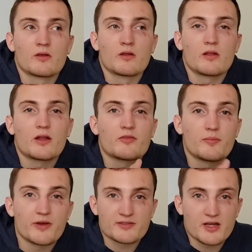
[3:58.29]
a lot of the
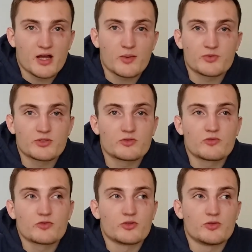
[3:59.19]
best options
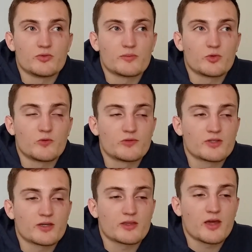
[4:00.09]
for doing moves like